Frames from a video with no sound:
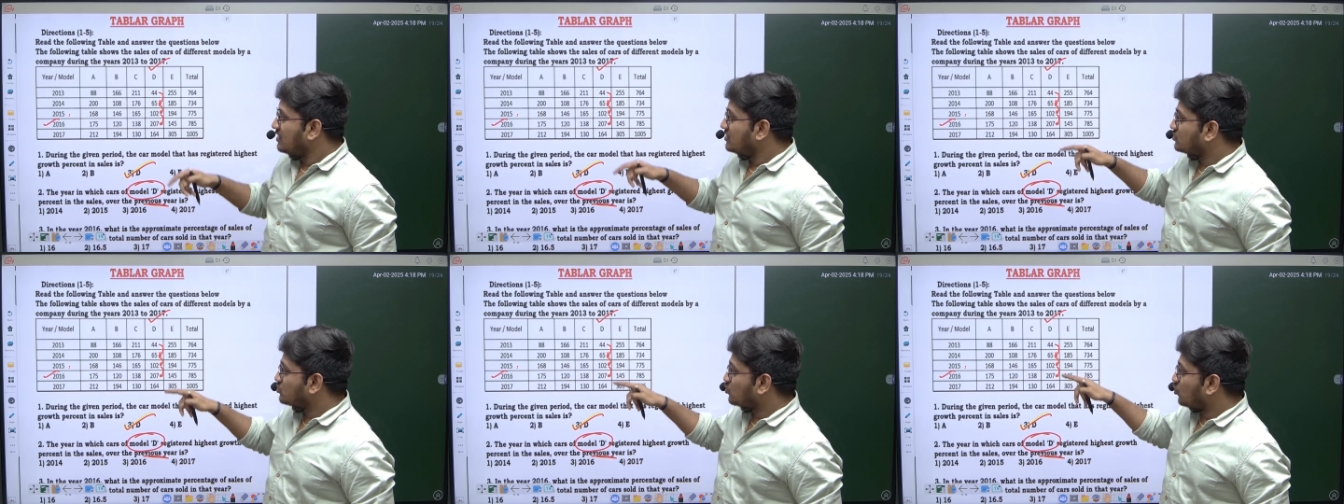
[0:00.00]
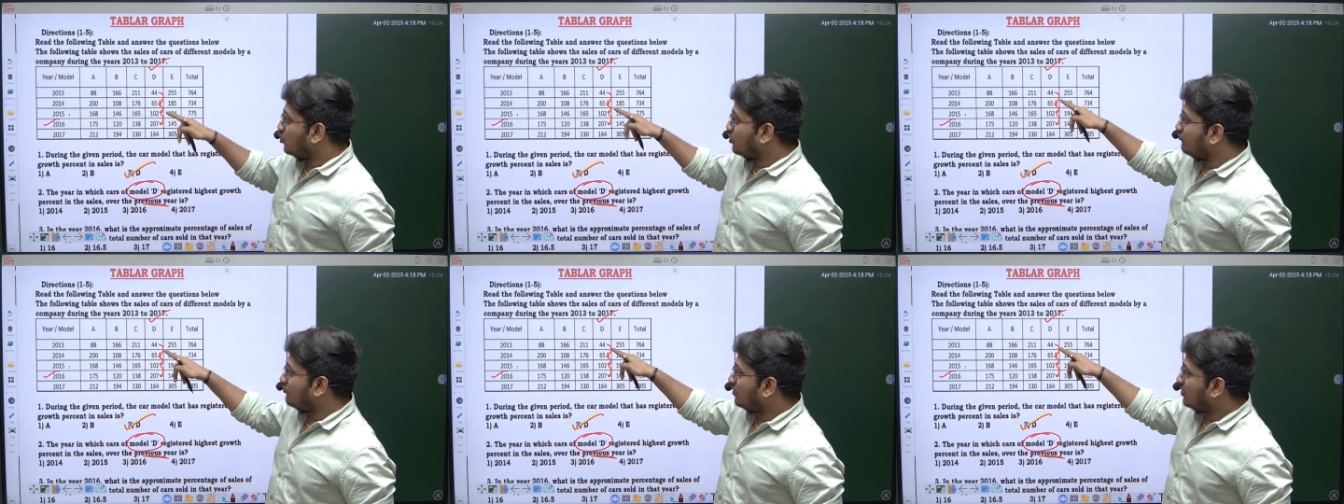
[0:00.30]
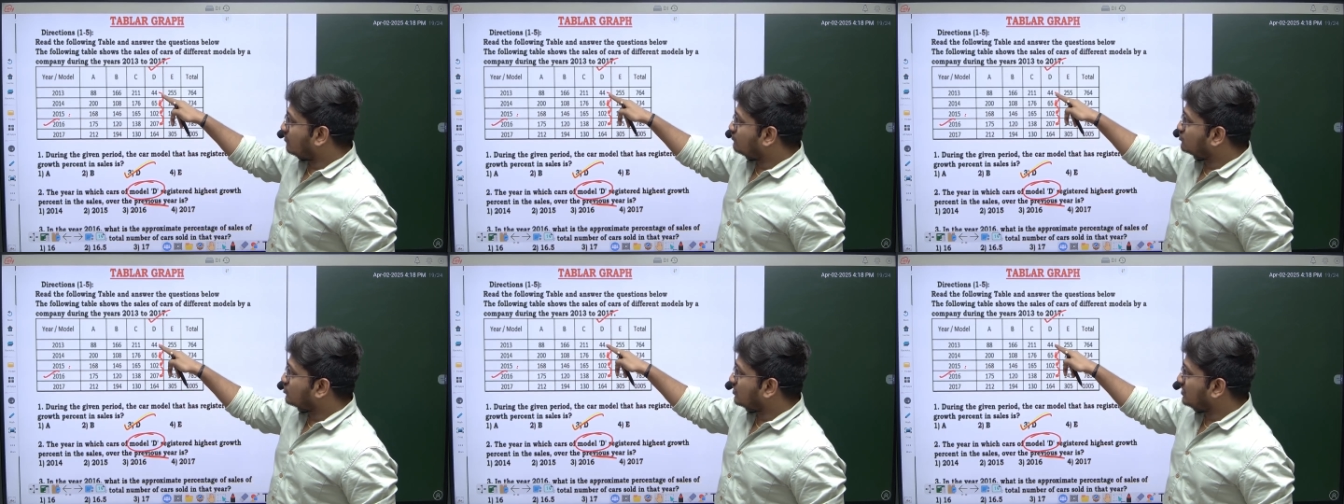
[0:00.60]
So if
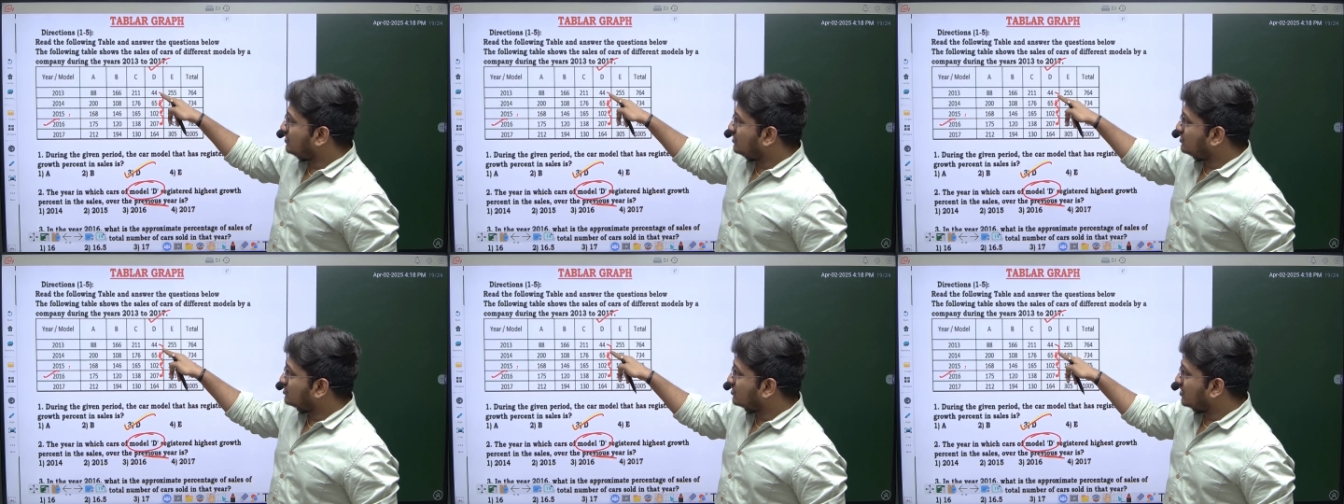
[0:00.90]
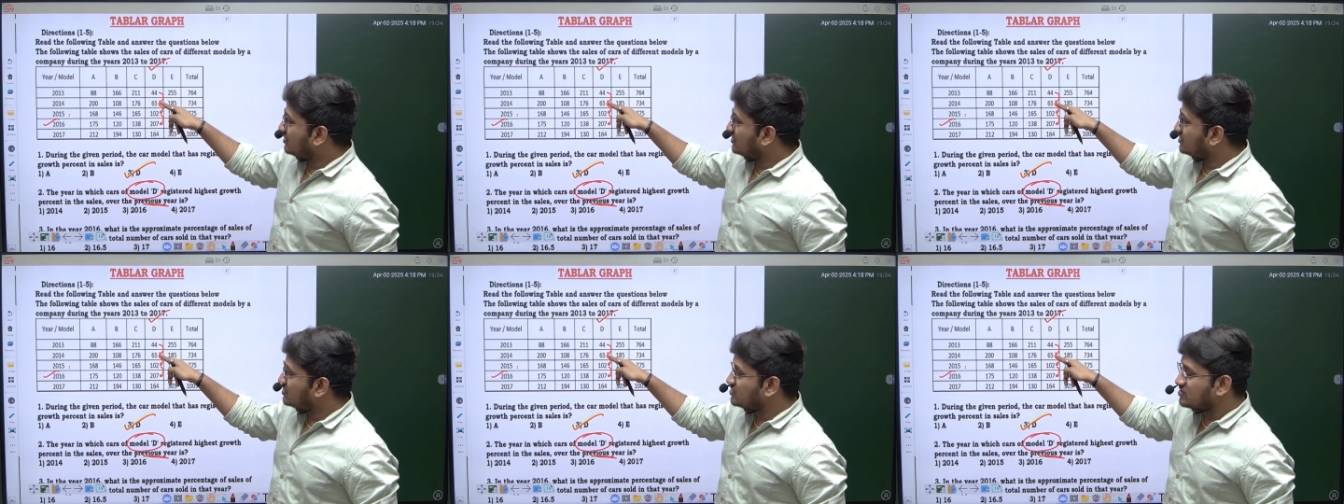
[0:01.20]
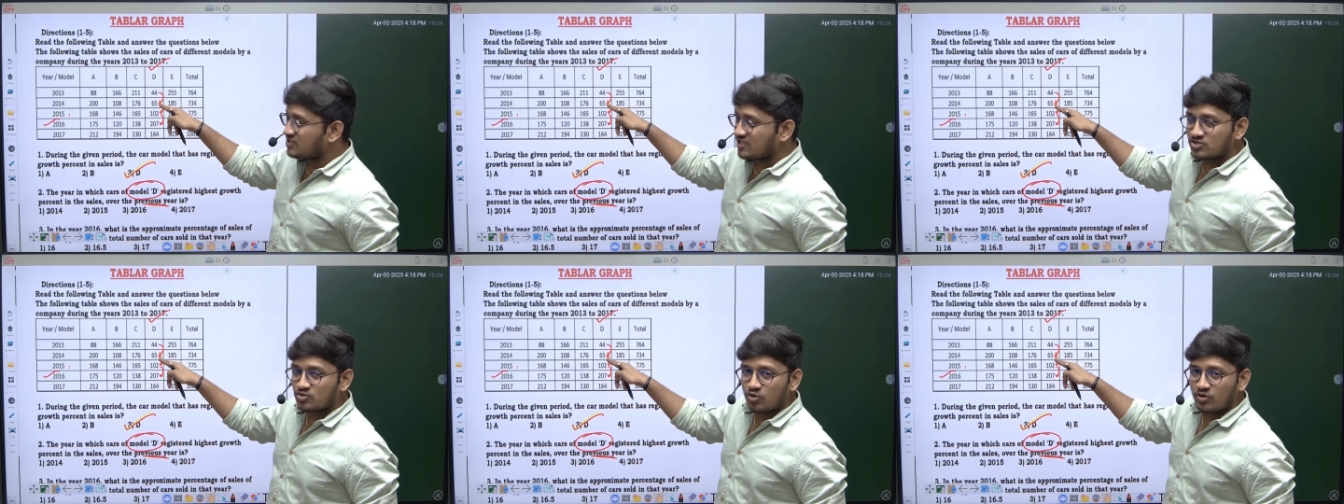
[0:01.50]
you observe, initially it is
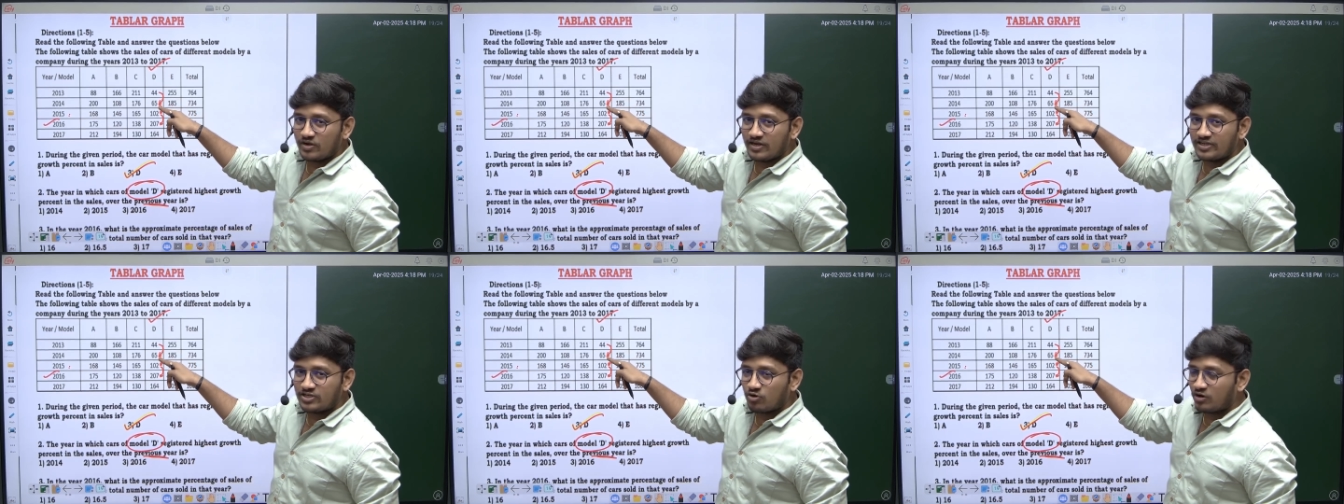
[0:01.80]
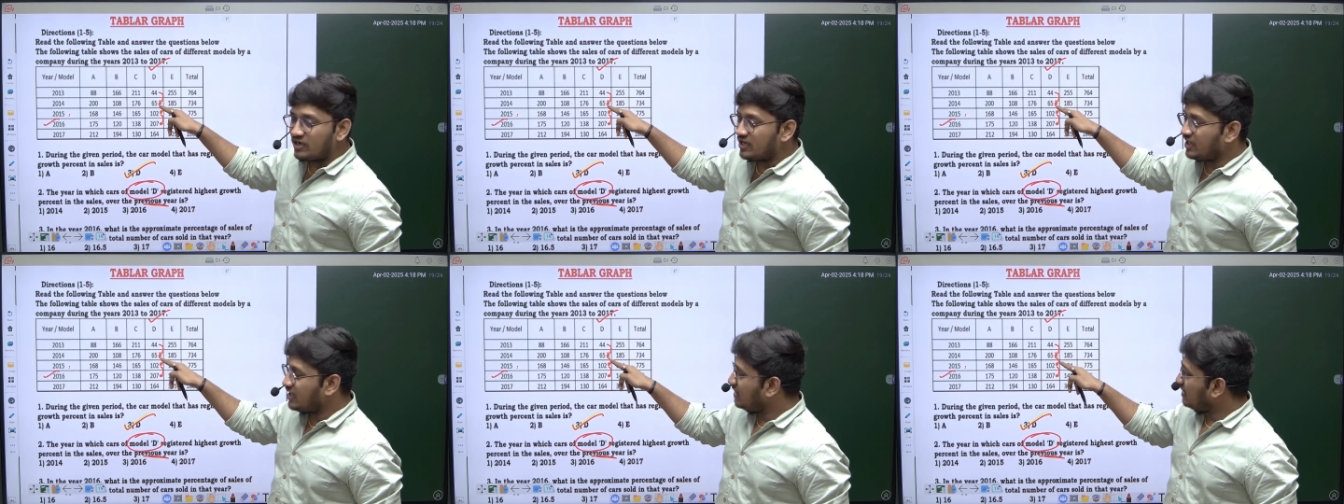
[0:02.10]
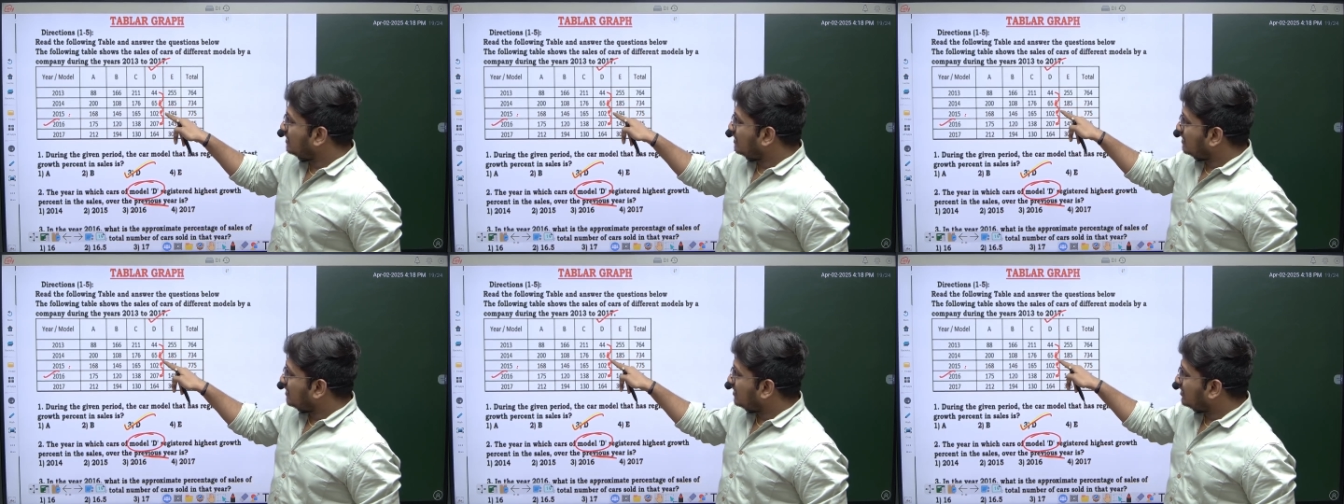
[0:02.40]
just only 20.